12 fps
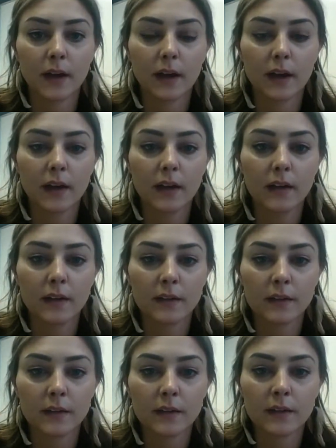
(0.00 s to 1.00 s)

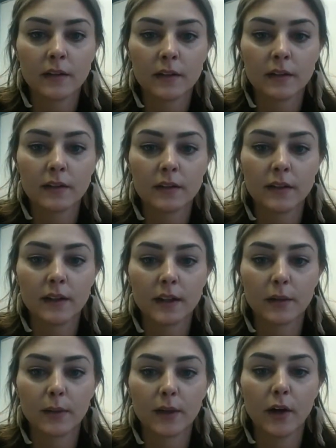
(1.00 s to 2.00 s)
Okay,
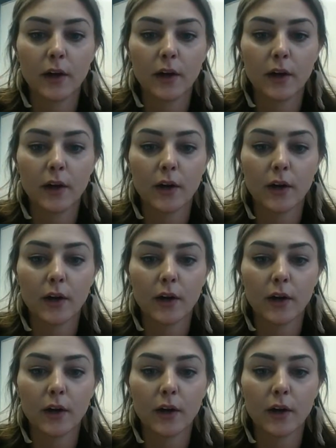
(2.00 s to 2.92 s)
here we go.